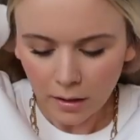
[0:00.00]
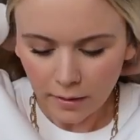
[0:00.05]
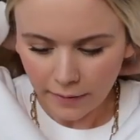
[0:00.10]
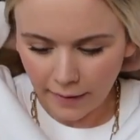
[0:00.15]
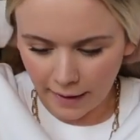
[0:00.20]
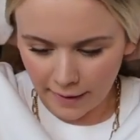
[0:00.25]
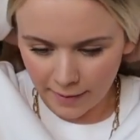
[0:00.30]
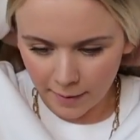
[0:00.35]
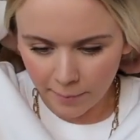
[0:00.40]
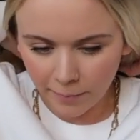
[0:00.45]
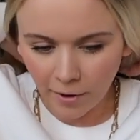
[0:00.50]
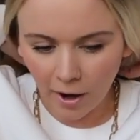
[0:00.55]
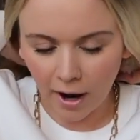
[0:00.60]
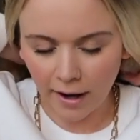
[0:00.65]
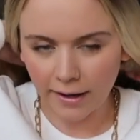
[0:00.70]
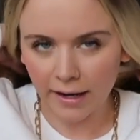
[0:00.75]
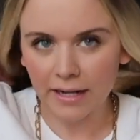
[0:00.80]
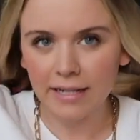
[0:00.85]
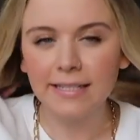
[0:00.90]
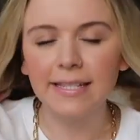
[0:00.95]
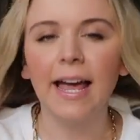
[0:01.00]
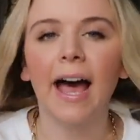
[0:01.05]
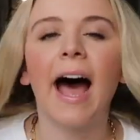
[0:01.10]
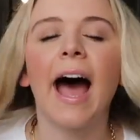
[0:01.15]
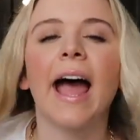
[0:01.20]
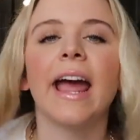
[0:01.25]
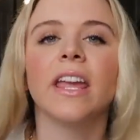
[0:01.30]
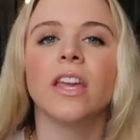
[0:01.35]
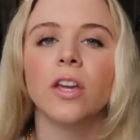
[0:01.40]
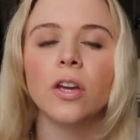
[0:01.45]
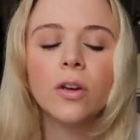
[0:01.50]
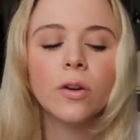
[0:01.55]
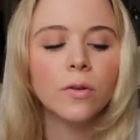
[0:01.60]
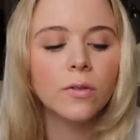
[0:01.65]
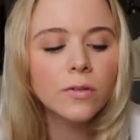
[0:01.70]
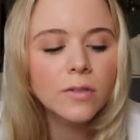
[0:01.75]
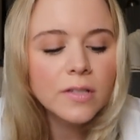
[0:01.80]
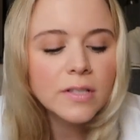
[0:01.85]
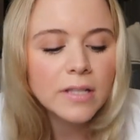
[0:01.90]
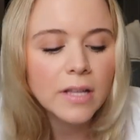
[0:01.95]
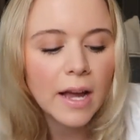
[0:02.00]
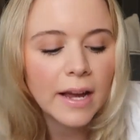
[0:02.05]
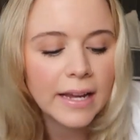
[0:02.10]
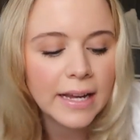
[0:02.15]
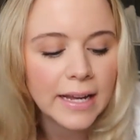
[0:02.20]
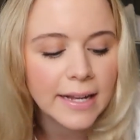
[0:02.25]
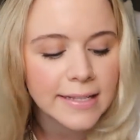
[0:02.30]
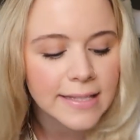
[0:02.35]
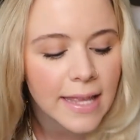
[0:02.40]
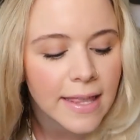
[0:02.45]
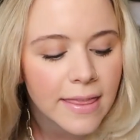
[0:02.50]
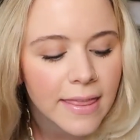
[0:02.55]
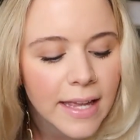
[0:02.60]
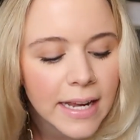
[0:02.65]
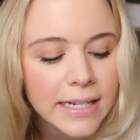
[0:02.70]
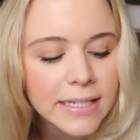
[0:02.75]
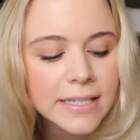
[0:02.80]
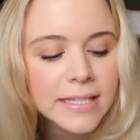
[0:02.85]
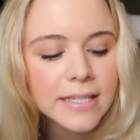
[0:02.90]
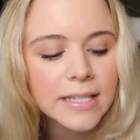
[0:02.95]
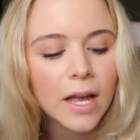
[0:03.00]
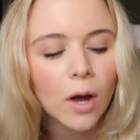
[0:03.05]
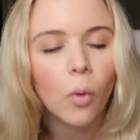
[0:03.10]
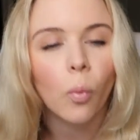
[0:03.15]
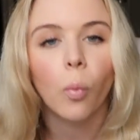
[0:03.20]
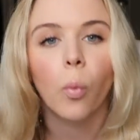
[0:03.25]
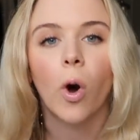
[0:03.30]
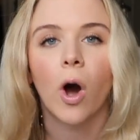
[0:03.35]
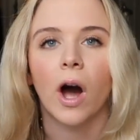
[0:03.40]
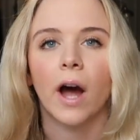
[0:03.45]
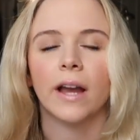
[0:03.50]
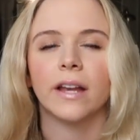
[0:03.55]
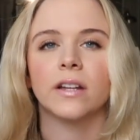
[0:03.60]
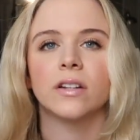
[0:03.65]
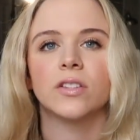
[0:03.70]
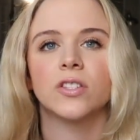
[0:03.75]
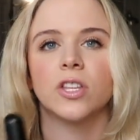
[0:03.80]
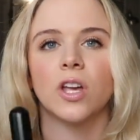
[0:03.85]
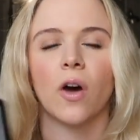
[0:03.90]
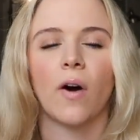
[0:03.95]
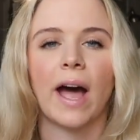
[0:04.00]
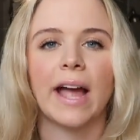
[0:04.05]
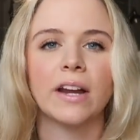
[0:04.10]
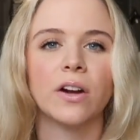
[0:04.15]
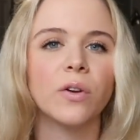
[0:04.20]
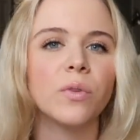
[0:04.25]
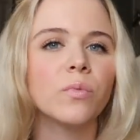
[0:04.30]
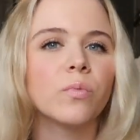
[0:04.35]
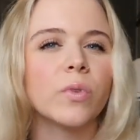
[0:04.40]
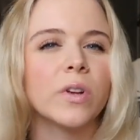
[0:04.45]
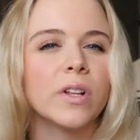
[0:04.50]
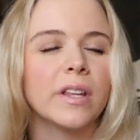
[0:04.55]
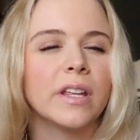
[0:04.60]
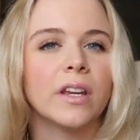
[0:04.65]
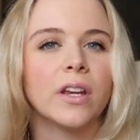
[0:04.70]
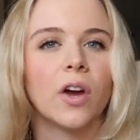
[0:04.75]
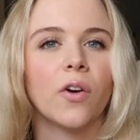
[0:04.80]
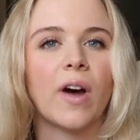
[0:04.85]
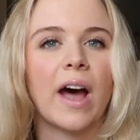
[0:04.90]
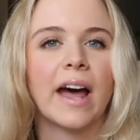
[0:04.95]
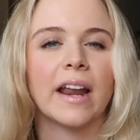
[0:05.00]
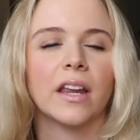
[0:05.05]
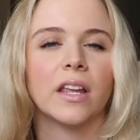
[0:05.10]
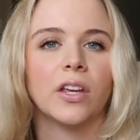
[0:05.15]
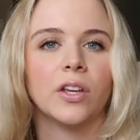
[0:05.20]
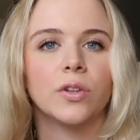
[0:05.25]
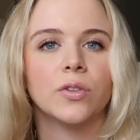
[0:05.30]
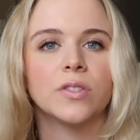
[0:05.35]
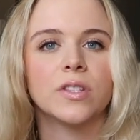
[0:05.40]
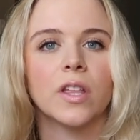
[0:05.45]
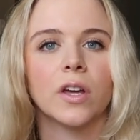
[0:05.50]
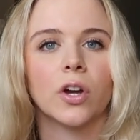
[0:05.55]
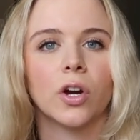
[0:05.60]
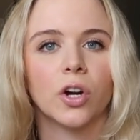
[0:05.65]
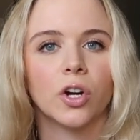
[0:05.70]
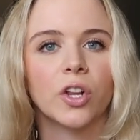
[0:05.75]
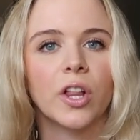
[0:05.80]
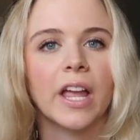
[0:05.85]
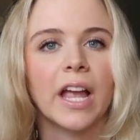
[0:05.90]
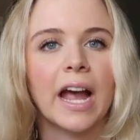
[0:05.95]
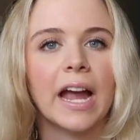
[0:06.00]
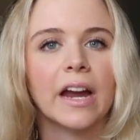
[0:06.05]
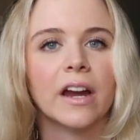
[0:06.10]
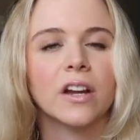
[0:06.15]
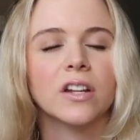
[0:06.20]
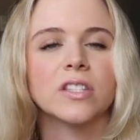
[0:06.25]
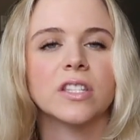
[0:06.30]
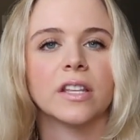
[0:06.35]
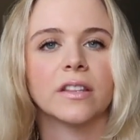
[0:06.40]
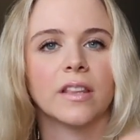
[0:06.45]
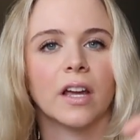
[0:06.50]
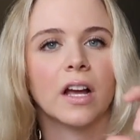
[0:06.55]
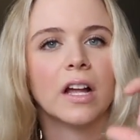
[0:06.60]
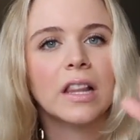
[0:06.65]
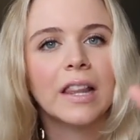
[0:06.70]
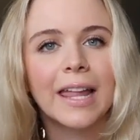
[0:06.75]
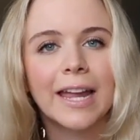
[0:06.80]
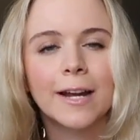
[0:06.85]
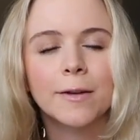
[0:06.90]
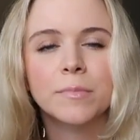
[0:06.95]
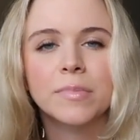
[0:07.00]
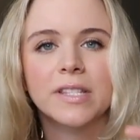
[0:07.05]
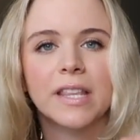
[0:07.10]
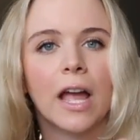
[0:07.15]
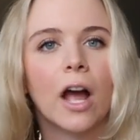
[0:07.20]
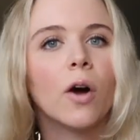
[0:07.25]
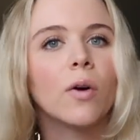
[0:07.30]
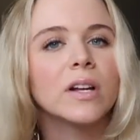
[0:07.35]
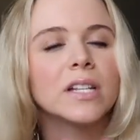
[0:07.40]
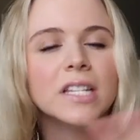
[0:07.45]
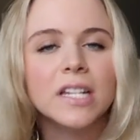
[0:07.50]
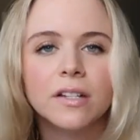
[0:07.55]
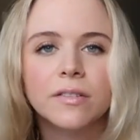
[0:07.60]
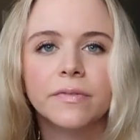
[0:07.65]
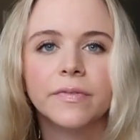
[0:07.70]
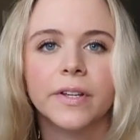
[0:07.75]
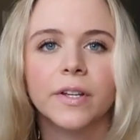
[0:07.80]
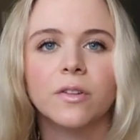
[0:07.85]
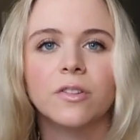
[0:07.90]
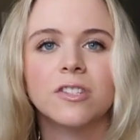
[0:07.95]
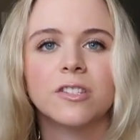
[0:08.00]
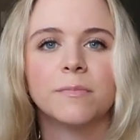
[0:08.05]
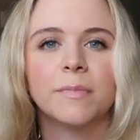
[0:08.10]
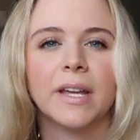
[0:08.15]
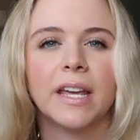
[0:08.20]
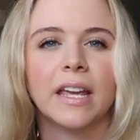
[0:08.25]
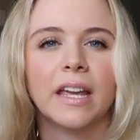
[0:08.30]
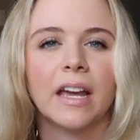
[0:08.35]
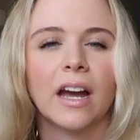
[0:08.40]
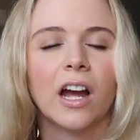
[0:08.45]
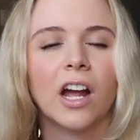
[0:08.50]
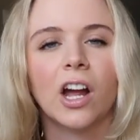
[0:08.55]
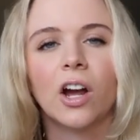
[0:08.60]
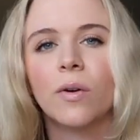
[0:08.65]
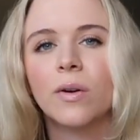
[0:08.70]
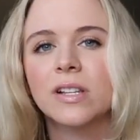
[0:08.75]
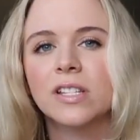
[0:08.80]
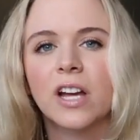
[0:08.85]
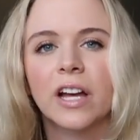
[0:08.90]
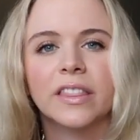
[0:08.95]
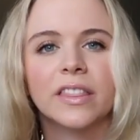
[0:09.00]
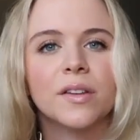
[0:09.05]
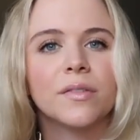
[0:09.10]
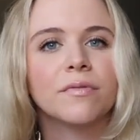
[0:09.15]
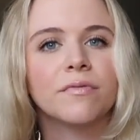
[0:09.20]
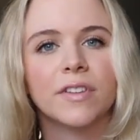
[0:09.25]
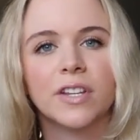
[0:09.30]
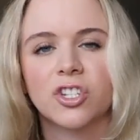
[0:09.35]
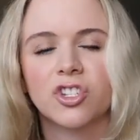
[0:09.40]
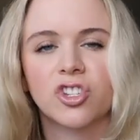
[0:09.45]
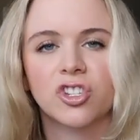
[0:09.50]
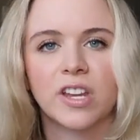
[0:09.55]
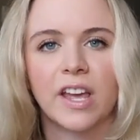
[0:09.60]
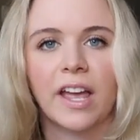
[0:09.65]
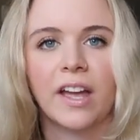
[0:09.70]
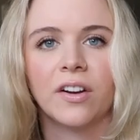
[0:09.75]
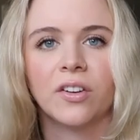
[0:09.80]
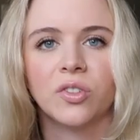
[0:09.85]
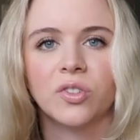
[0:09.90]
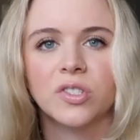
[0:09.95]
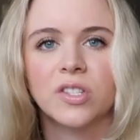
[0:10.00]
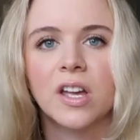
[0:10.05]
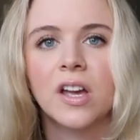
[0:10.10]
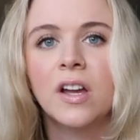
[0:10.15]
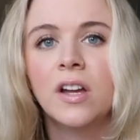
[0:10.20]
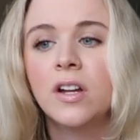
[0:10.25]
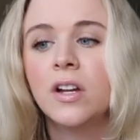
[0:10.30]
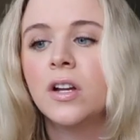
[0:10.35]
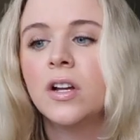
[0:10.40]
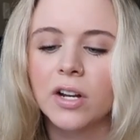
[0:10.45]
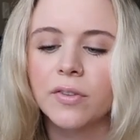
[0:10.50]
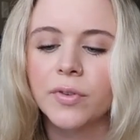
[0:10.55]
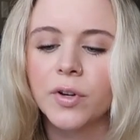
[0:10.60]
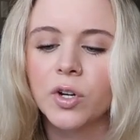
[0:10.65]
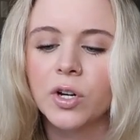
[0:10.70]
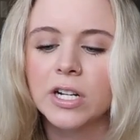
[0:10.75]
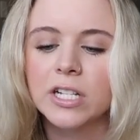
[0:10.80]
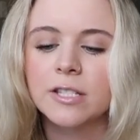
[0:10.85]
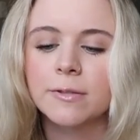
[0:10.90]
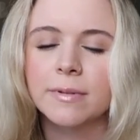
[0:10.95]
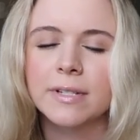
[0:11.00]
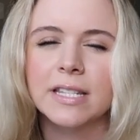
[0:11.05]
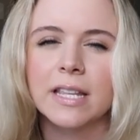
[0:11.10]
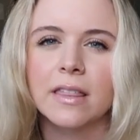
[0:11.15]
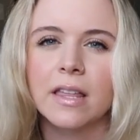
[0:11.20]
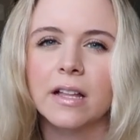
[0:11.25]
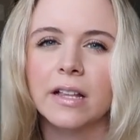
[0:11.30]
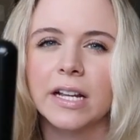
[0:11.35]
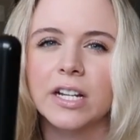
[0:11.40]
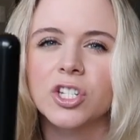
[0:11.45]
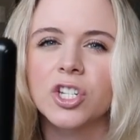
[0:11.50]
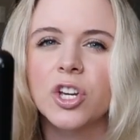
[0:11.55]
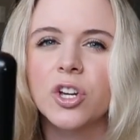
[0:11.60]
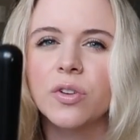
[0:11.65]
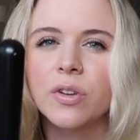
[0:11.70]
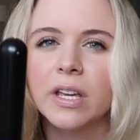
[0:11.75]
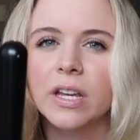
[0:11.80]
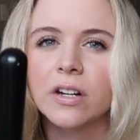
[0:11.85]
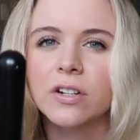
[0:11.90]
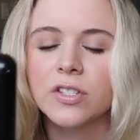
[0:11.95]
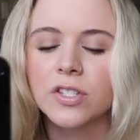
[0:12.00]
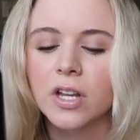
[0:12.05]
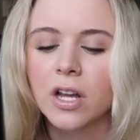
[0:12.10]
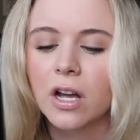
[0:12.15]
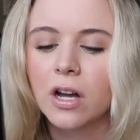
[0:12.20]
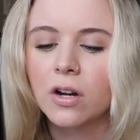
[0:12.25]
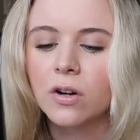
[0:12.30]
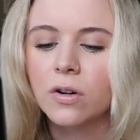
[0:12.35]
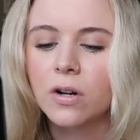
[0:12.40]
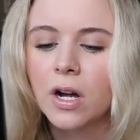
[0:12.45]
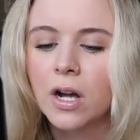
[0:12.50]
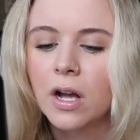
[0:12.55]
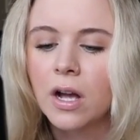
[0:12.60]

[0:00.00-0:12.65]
The other products that I use is this wand. So I don't really know how to use the curling irons, the clamps, they always confuse me. I always got the fishtails. I got it for Christmas, I think like 2 years ago.